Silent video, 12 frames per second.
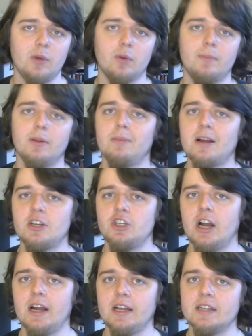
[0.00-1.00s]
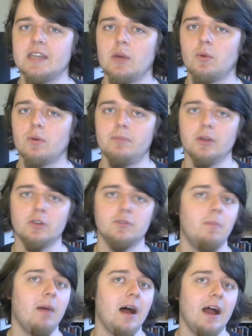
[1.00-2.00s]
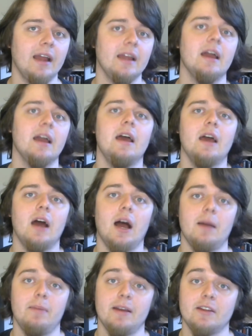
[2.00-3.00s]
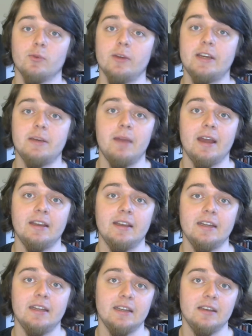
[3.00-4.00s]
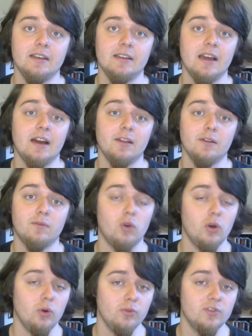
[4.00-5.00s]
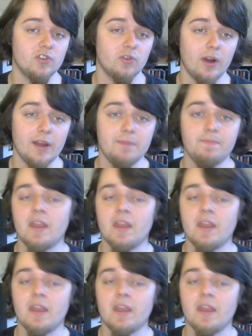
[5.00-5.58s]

They were built by giants. They weren't built by Greek men in the Isle of Rhodes, right?